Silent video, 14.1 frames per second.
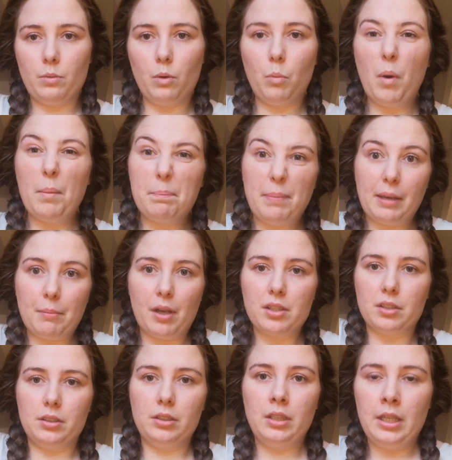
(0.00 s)
Well, one big
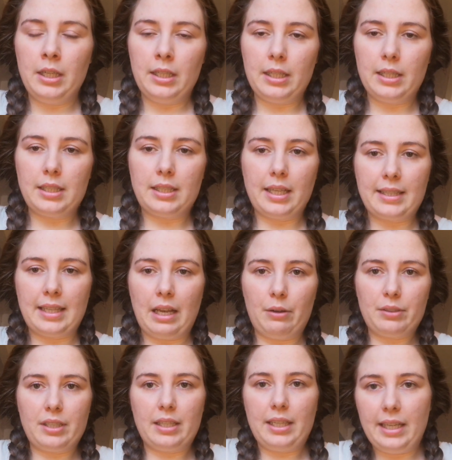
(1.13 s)
muscle that sticks
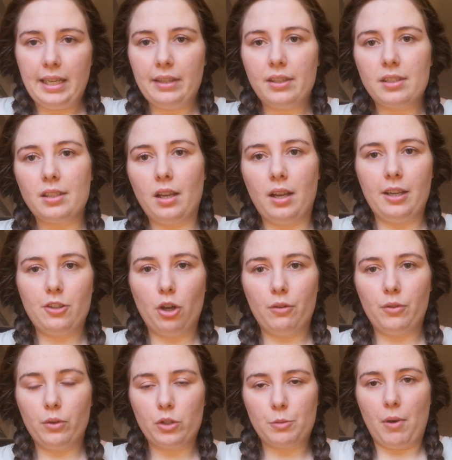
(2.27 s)
out either side
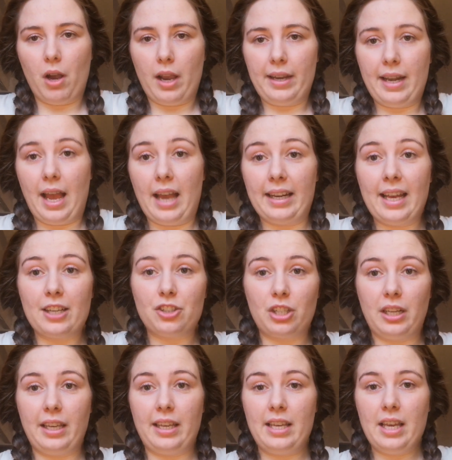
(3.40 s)
of your spine. And
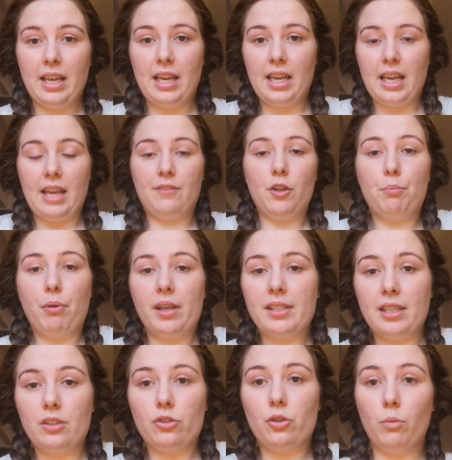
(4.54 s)
actually, if you press
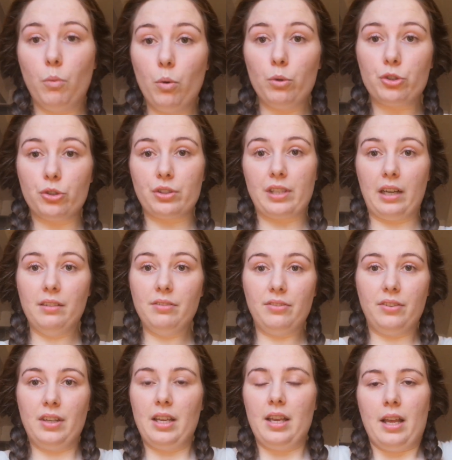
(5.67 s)
it towards
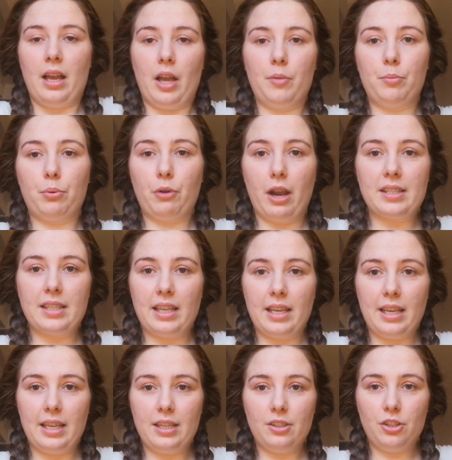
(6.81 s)
yourself and press
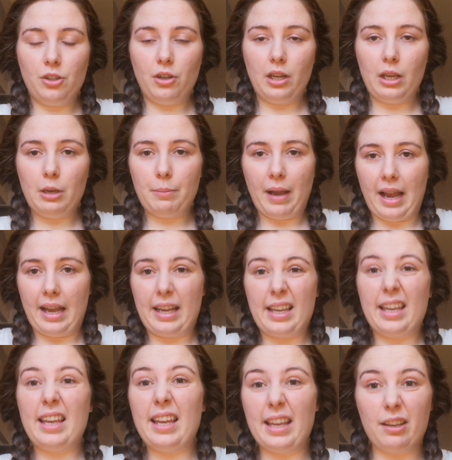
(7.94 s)
into your lower
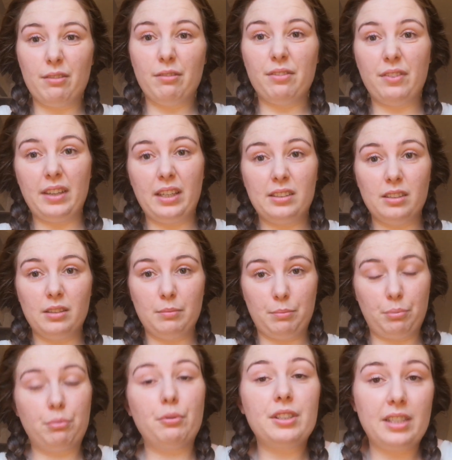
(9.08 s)
back, it can feel
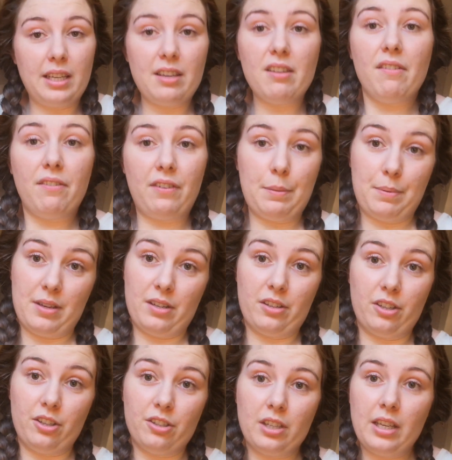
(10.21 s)
pretty flipping
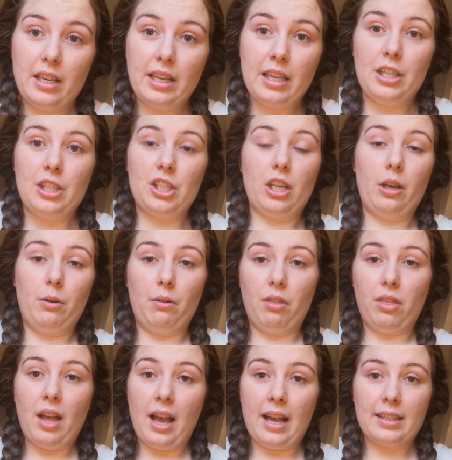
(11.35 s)
good. So
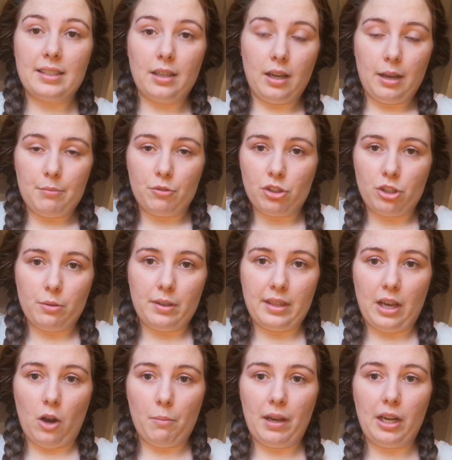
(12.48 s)
that, I'm just doing
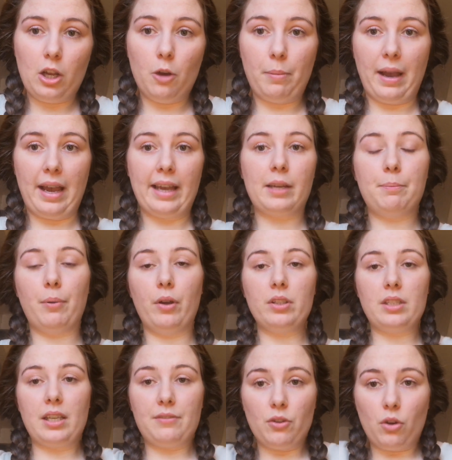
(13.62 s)
that on my lower back.
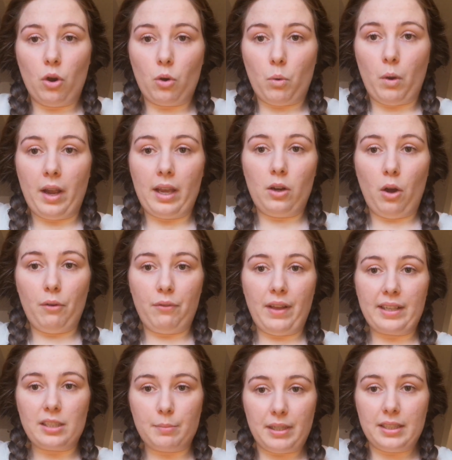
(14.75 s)
But if you've got quite a lot of
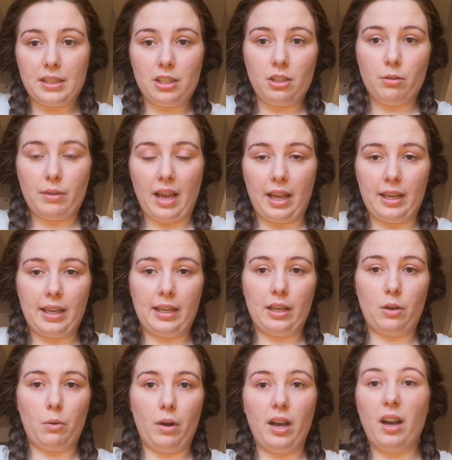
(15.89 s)
flexibility, you can get
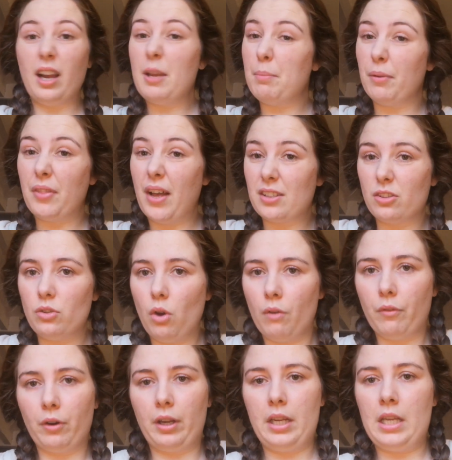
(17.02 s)
it quite high, but that's not
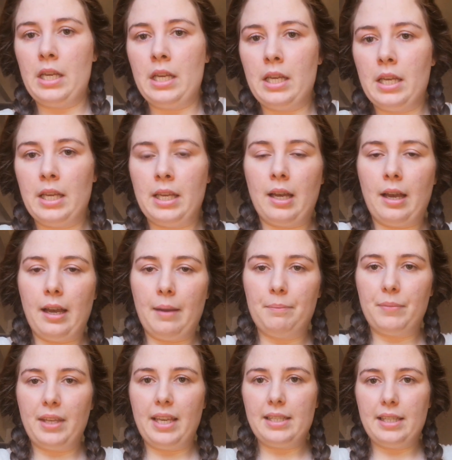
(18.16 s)
very
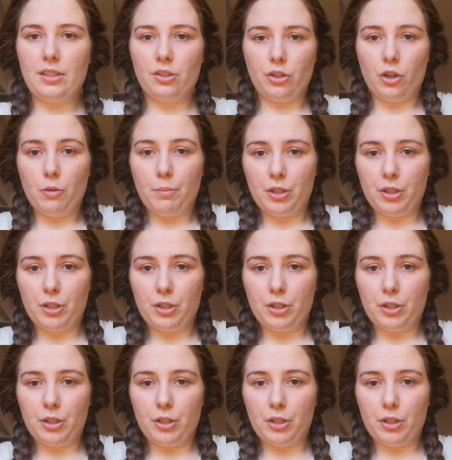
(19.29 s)
easy to do.